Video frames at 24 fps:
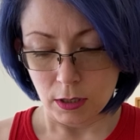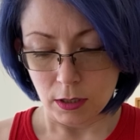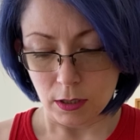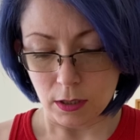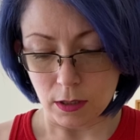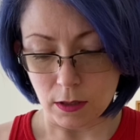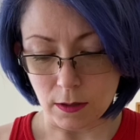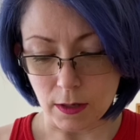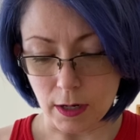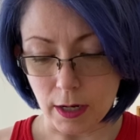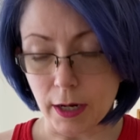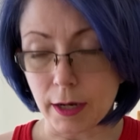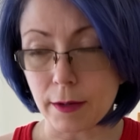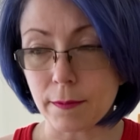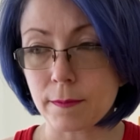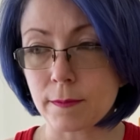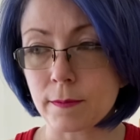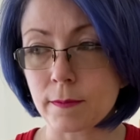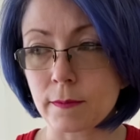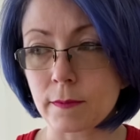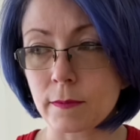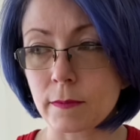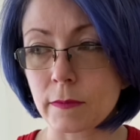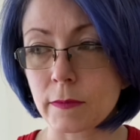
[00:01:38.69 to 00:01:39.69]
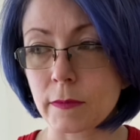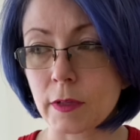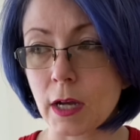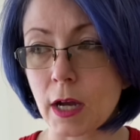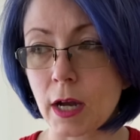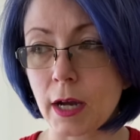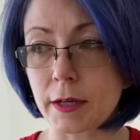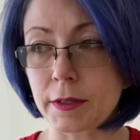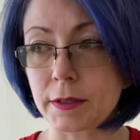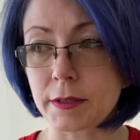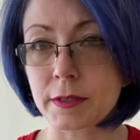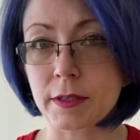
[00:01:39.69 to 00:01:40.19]
All right,
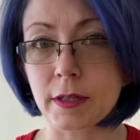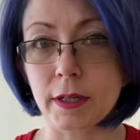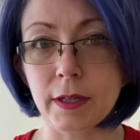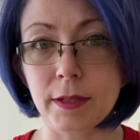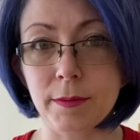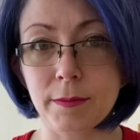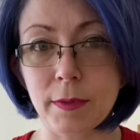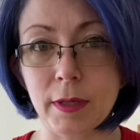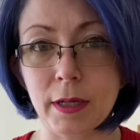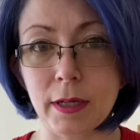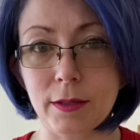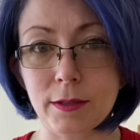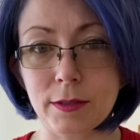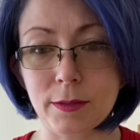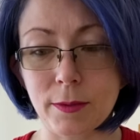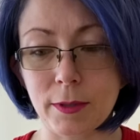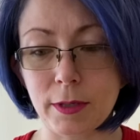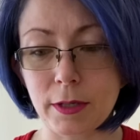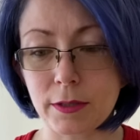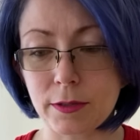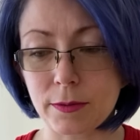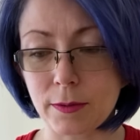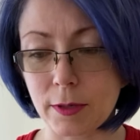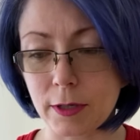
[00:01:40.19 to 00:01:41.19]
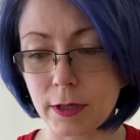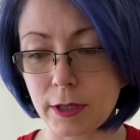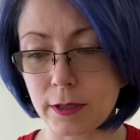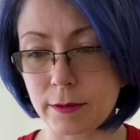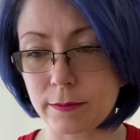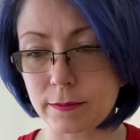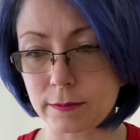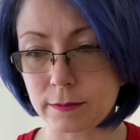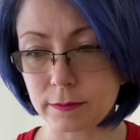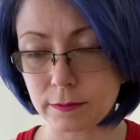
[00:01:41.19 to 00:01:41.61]
hindsight being 2020.